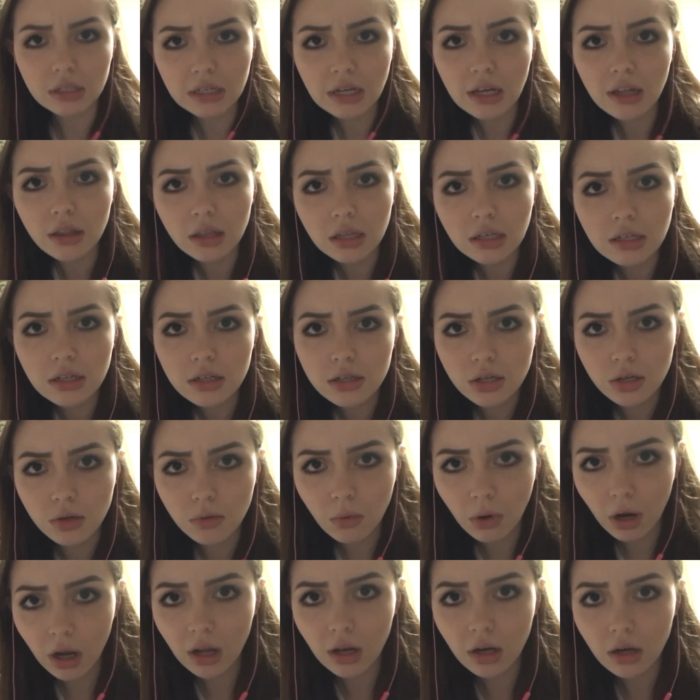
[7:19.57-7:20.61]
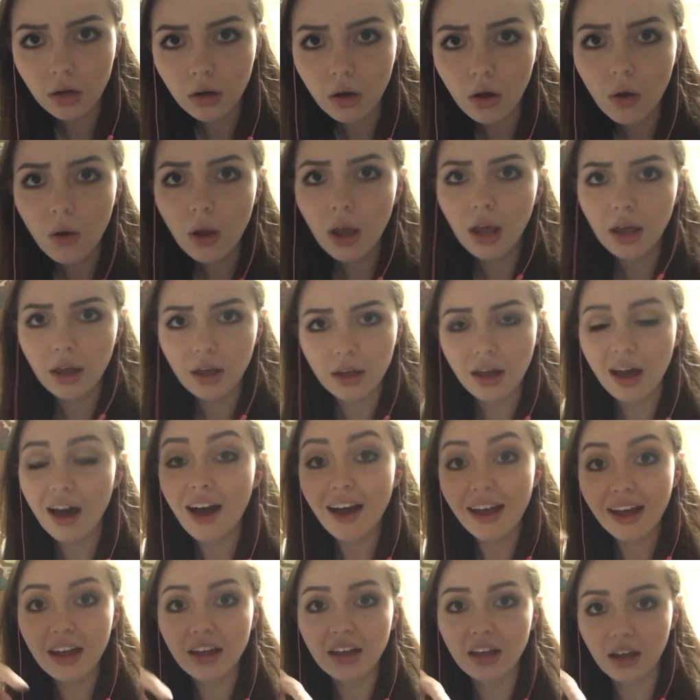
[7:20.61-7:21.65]
10th edition, right? Okay.
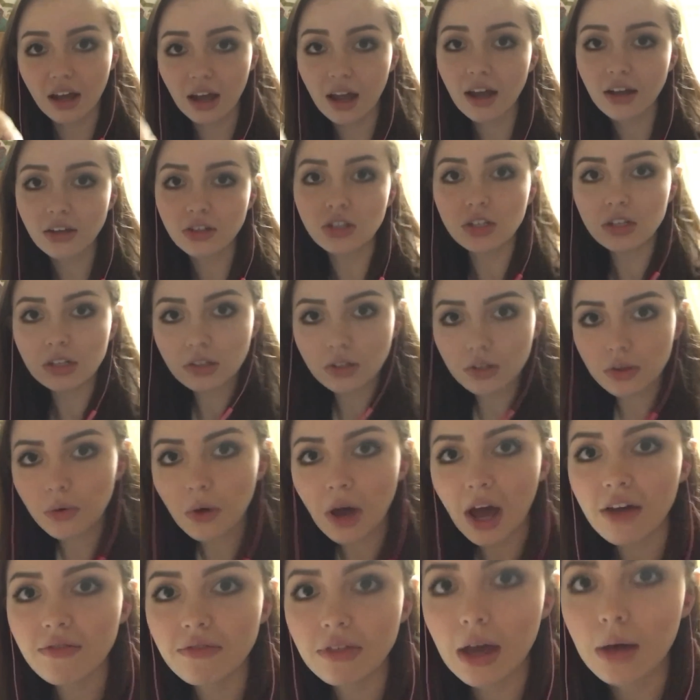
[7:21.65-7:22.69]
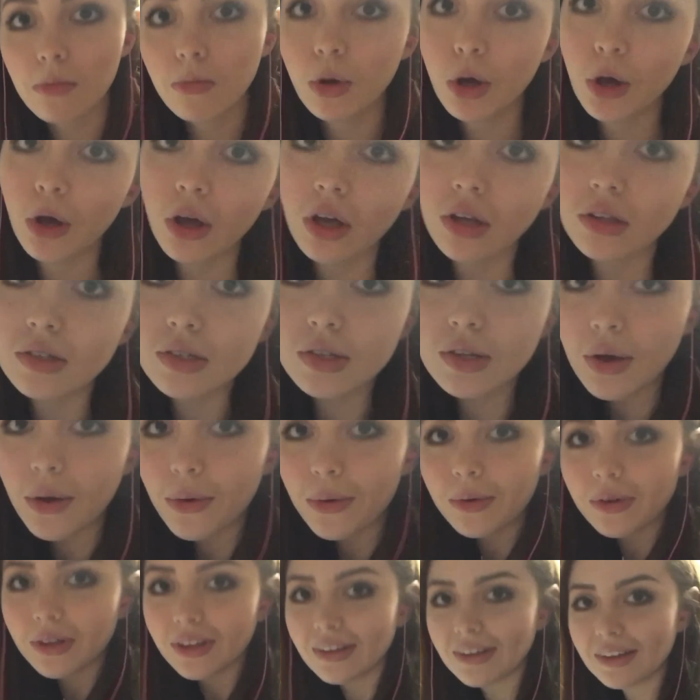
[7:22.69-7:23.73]
I actually do have that book, so
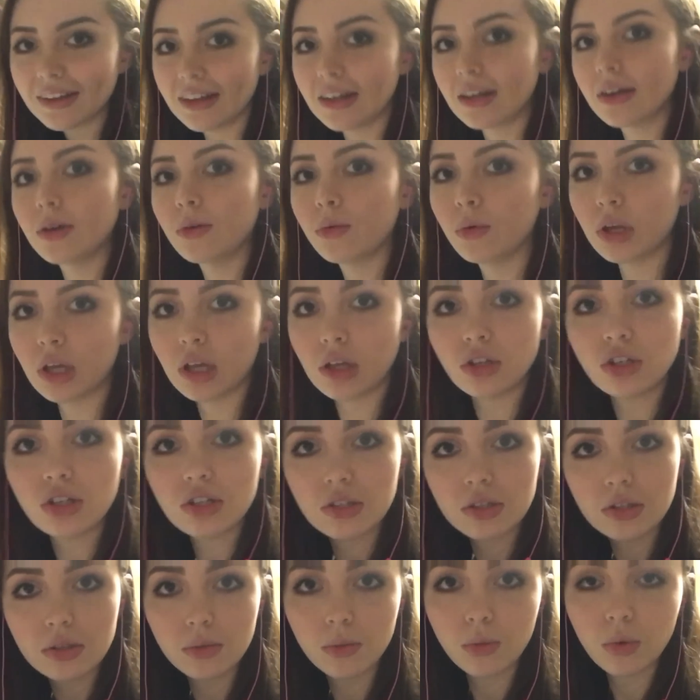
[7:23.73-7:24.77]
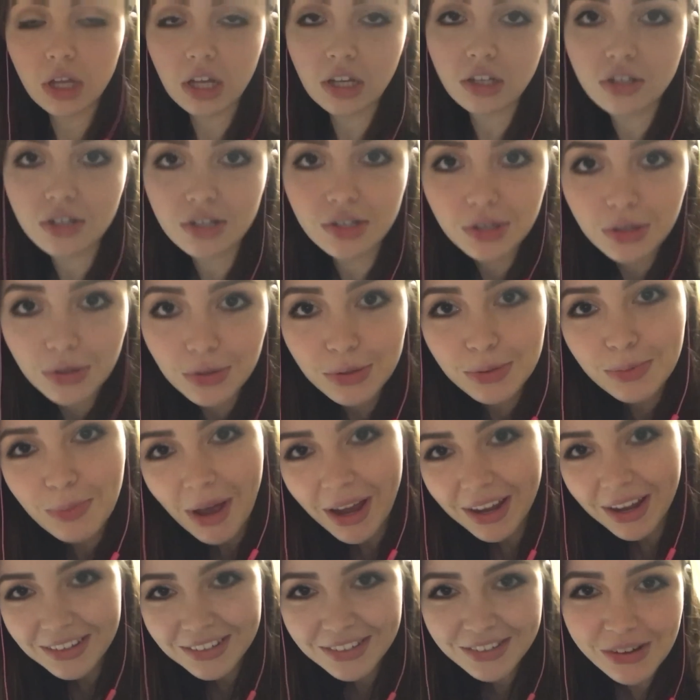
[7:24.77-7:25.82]
we can just use
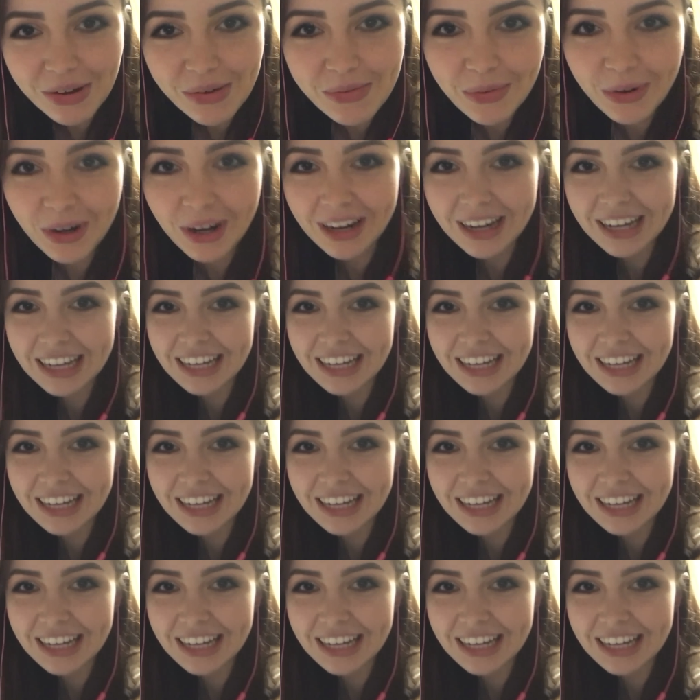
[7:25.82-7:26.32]
mine. Don't worry.